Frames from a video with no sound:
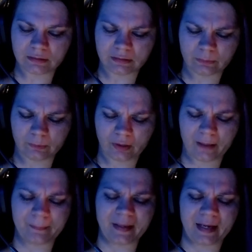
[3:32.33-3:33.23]
"We'll
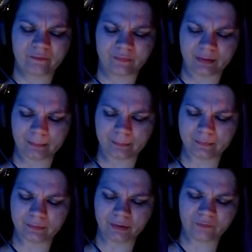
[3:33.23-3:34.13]
come back for him.
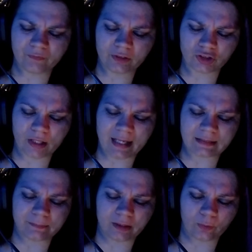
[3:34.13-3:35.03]
Look for the
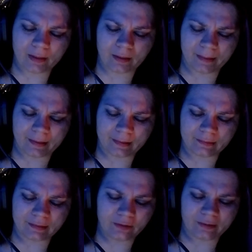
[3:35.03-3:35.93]
tracks and be quick about it.
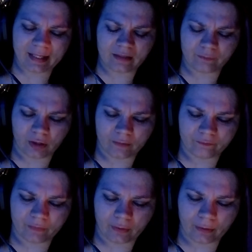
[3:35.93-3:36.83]
The killer can't have gone
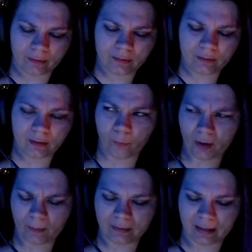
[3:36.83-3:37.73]
far. I want
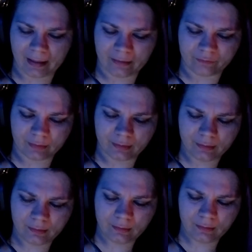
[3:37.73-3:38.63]
him alive.
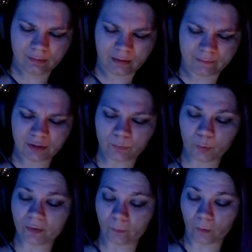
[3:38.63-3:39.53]
If there's
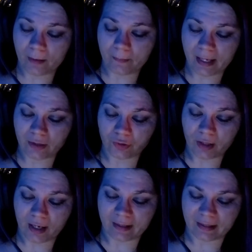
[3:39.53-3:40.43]
more than one man, do
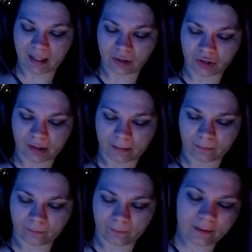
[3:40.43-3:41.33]
not engage
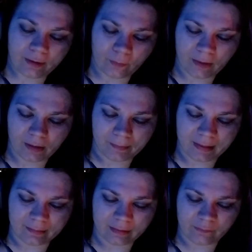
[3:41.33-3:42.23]
them. Radio me
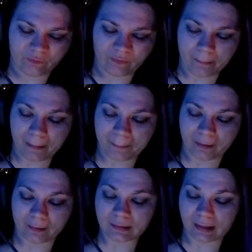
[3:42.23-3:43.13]
immediately if you find my
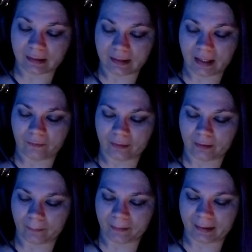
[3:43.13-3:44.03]
parents and Tehran
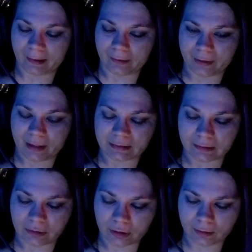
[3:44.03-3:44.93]
are being held hostage."